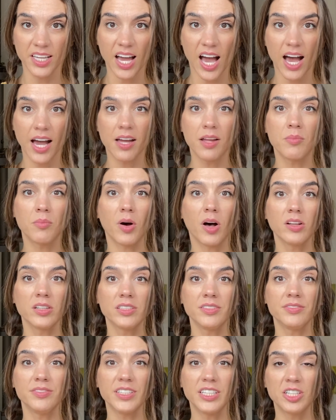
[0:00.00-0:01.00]
high in
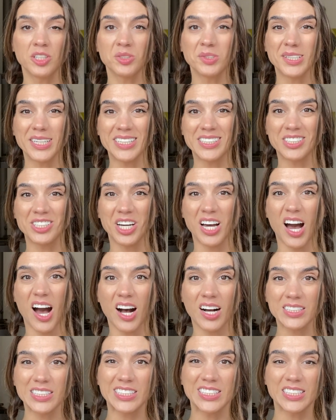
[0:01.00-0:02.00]
polyphenols,
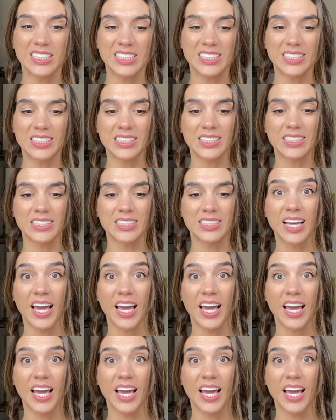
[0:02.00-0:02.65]
antioxidants,